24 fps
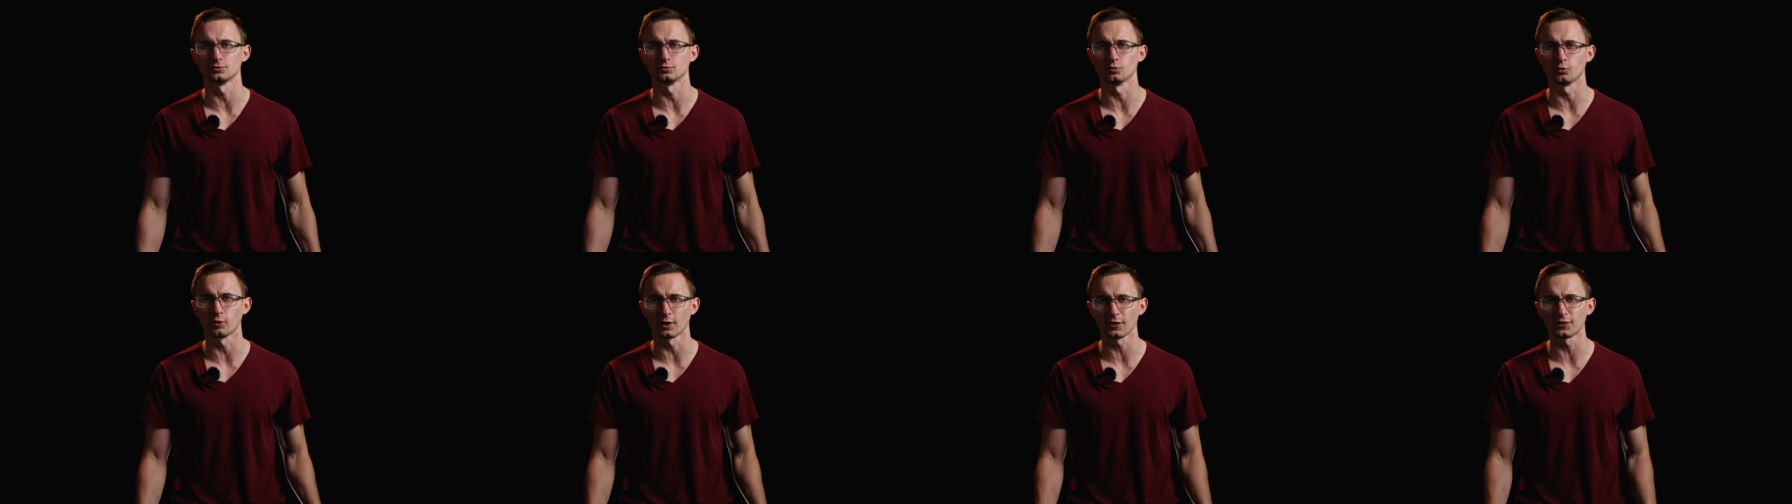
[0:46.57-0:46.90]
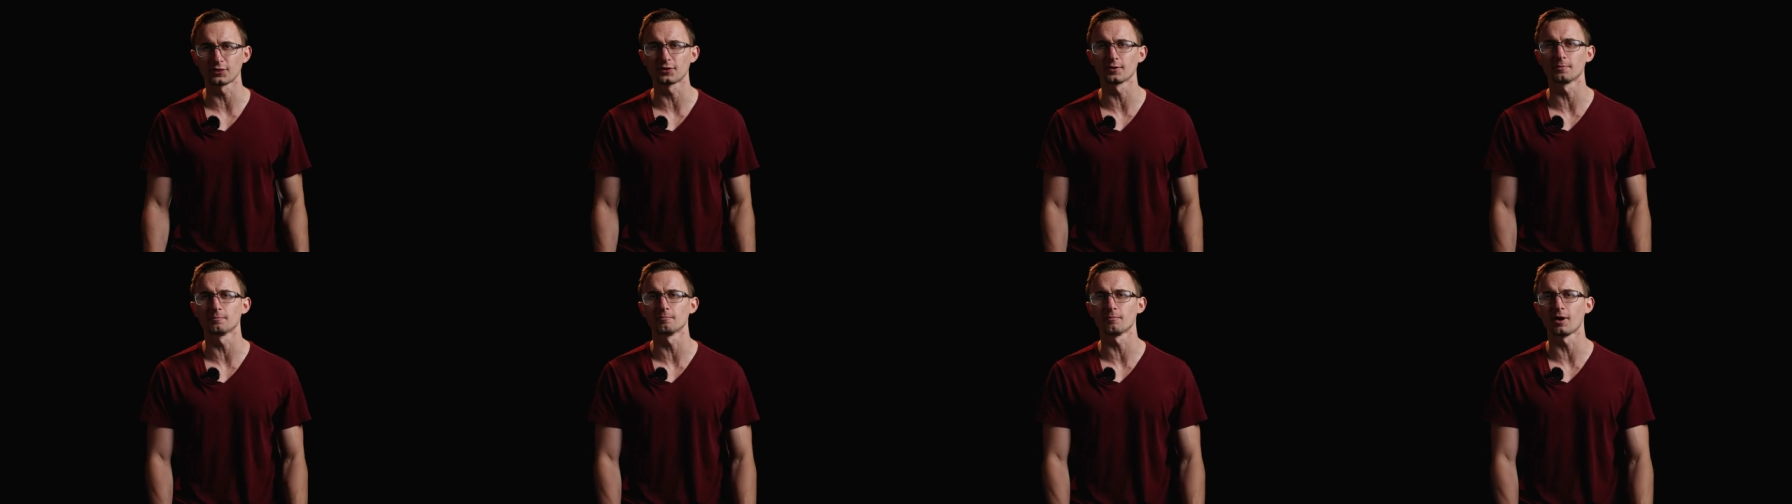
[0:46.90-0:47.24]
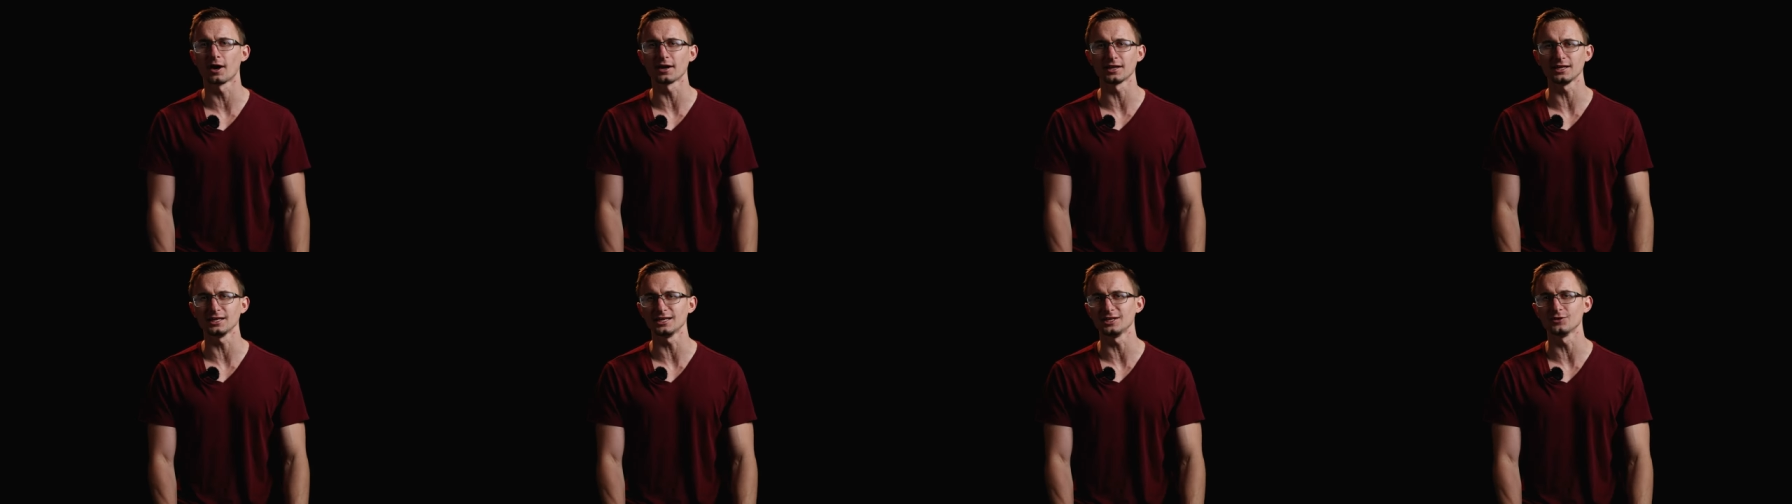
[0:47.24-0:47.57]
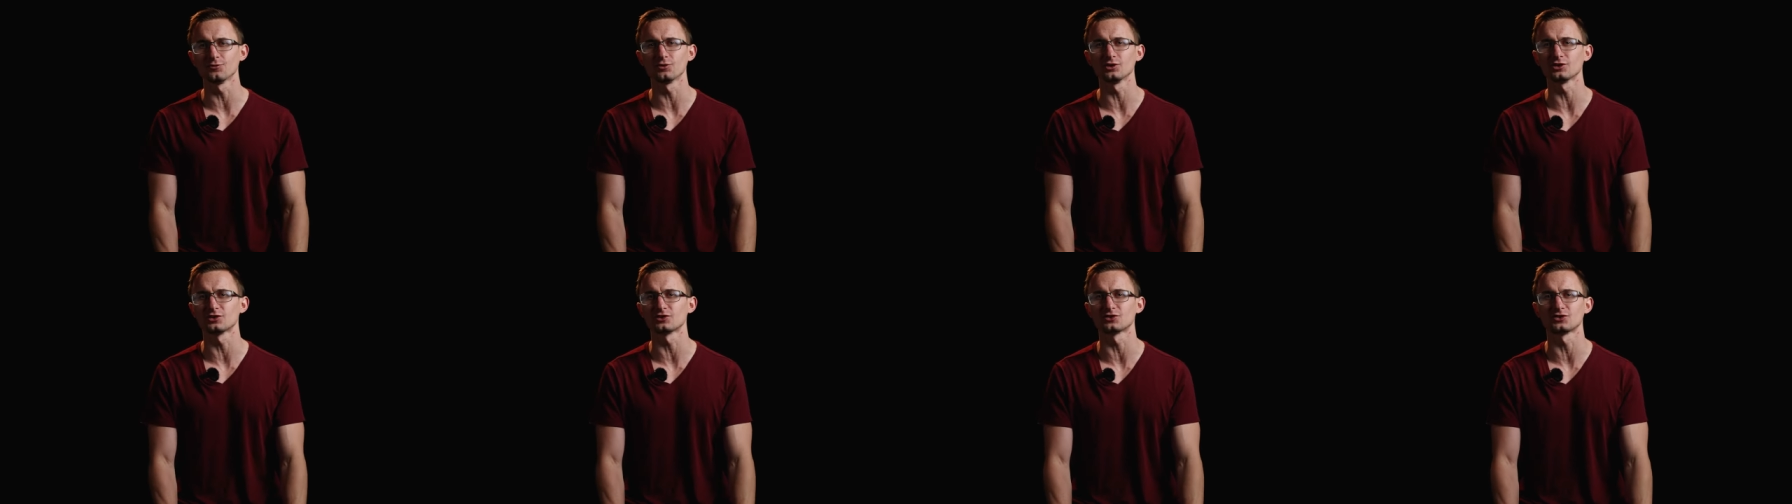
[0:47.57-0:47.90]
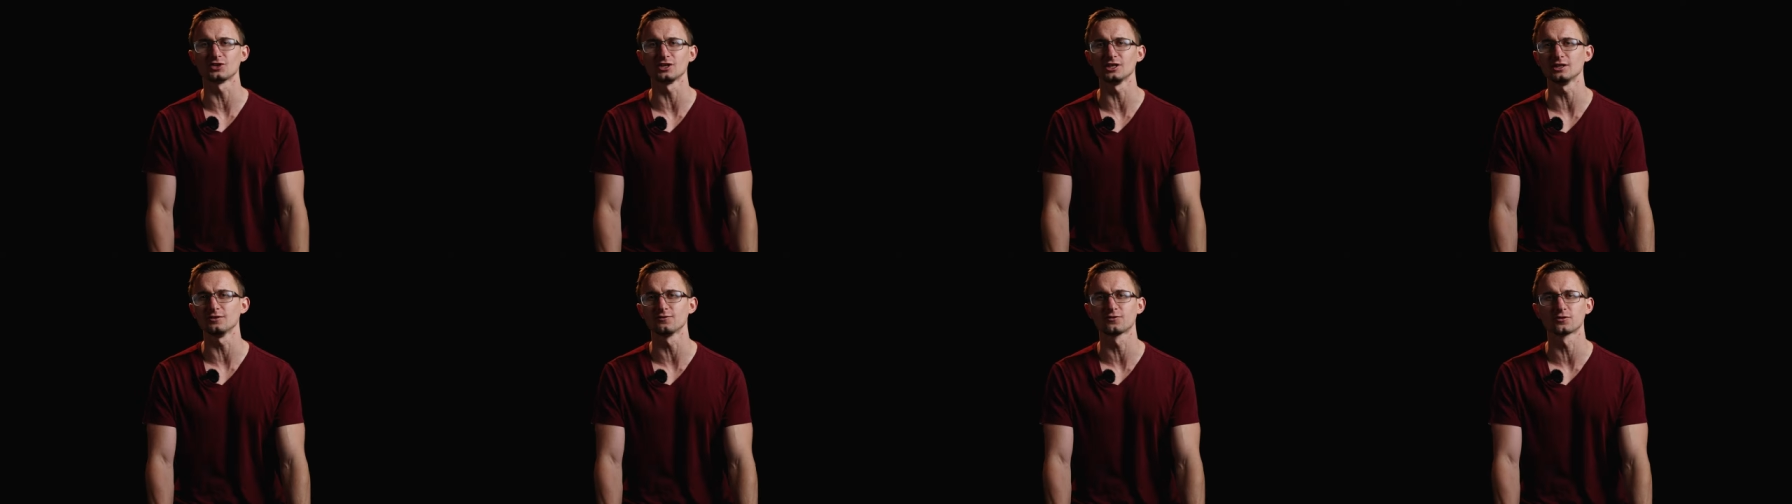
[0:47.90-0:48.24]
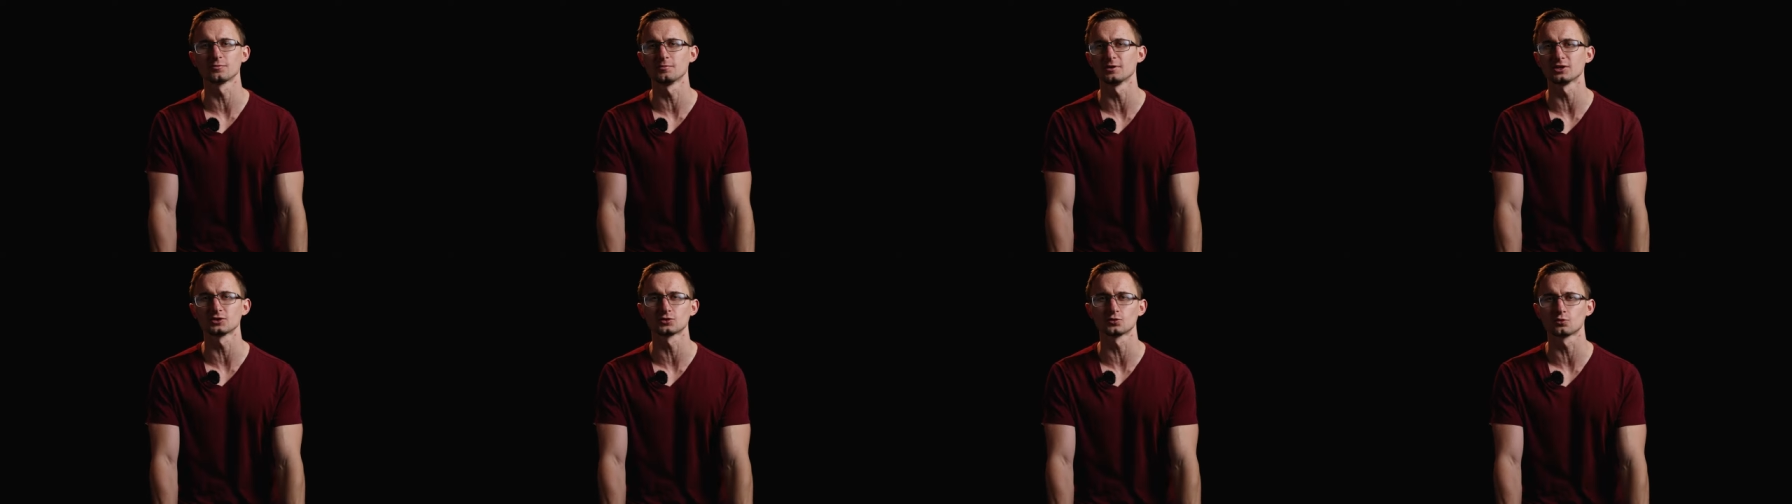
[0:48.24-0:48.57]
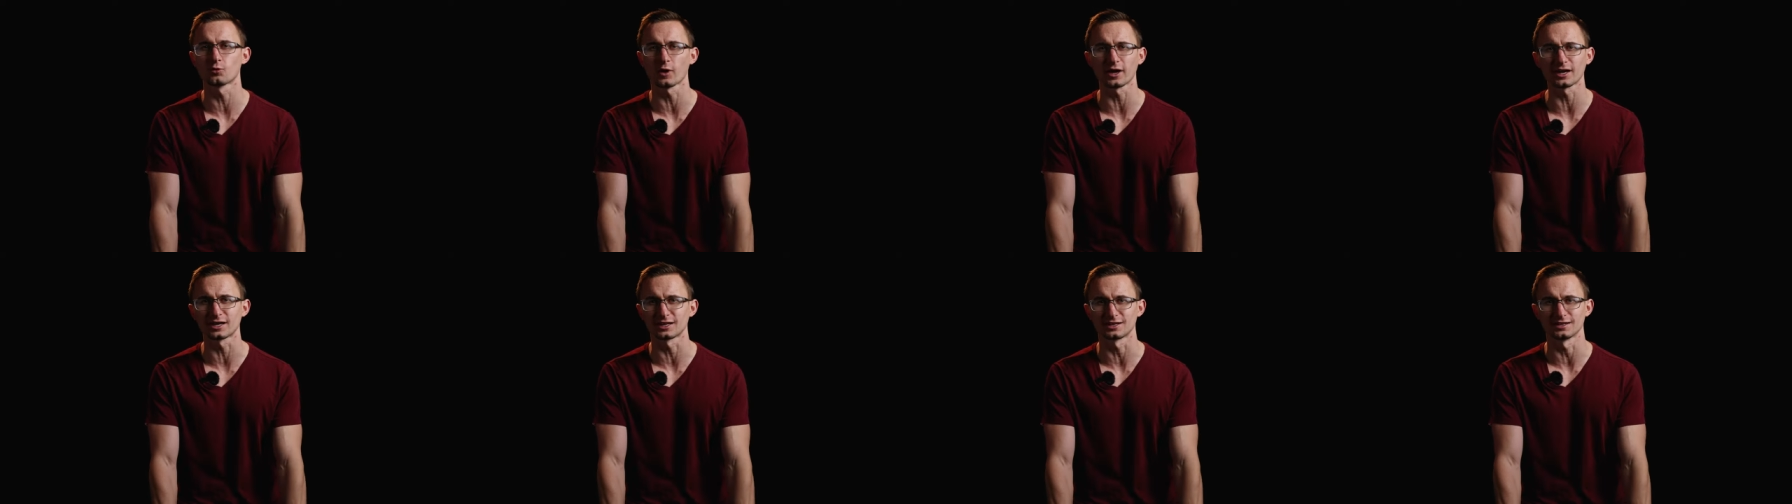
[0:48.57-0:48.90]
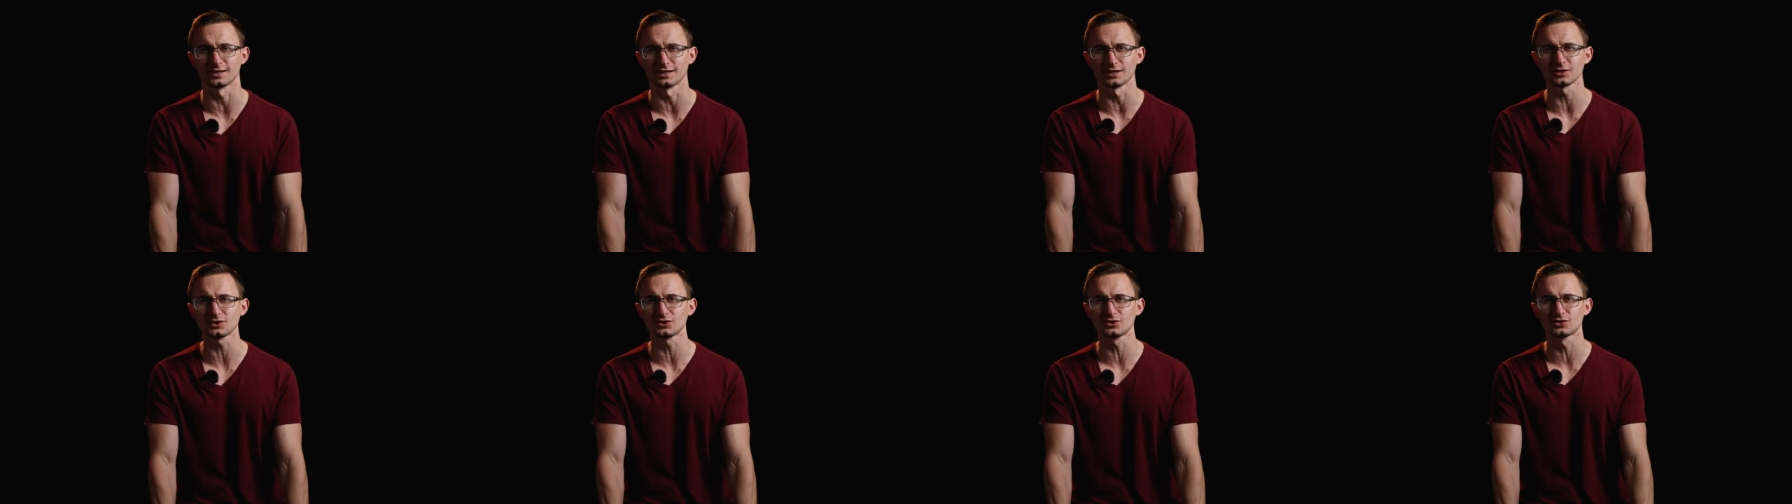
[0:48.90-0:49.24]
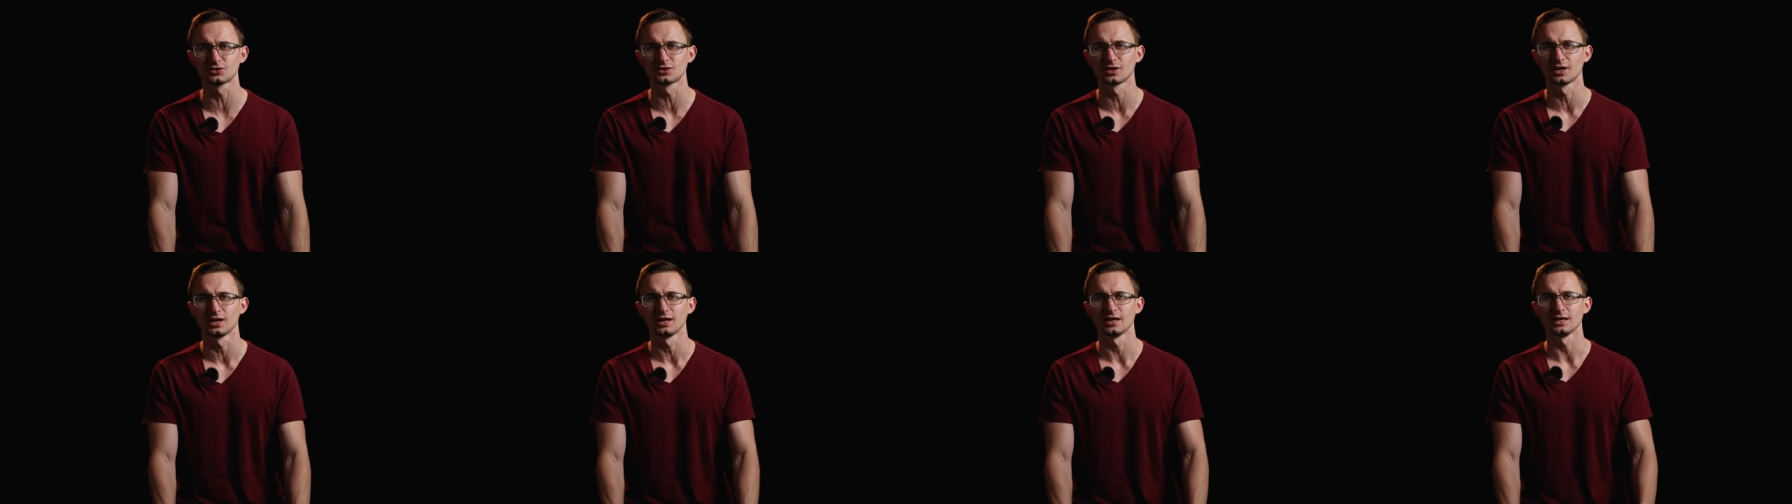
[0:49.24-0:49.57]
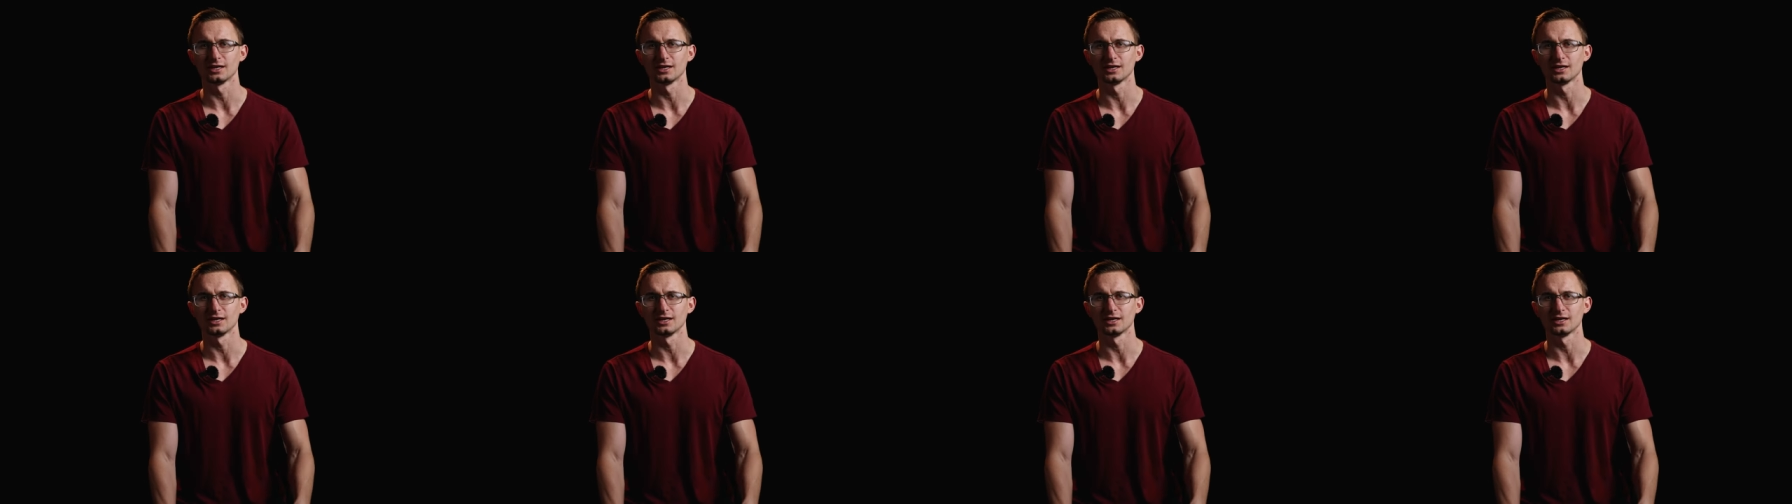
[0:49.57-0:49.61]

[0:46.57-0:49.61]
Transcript: with the money he received from his wickedness,